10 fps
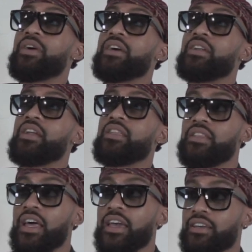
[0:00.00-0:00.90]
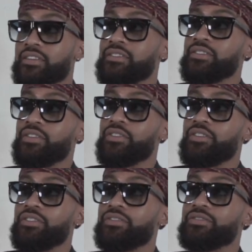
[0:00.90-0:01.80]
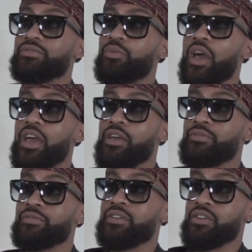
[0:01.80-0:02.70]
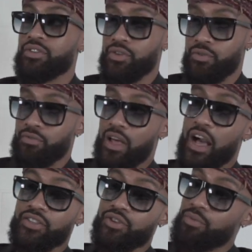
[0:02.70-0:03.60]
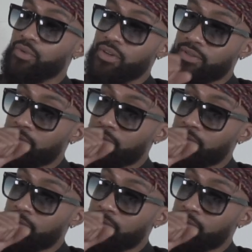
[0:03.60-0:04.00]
gonna hit another like wave. So October,